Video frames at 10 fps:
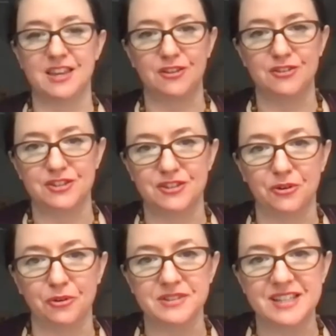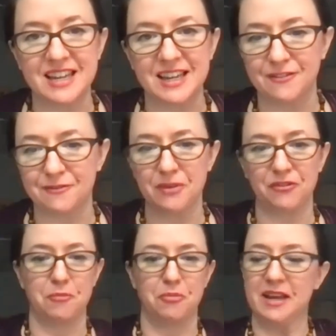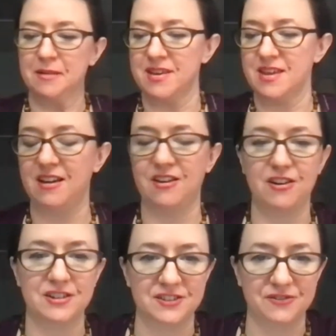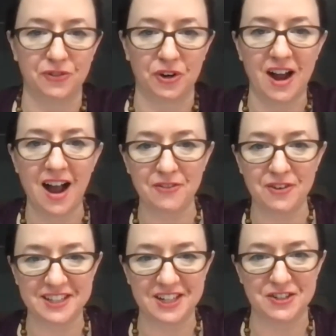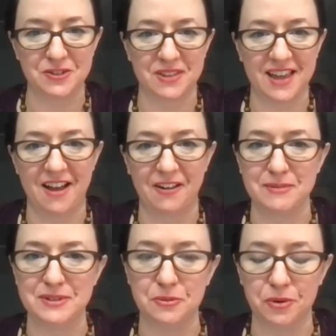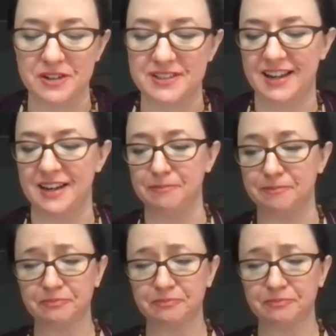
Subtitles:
you to the whole team for bringing me here for Conversations with Cal. I'm super excited.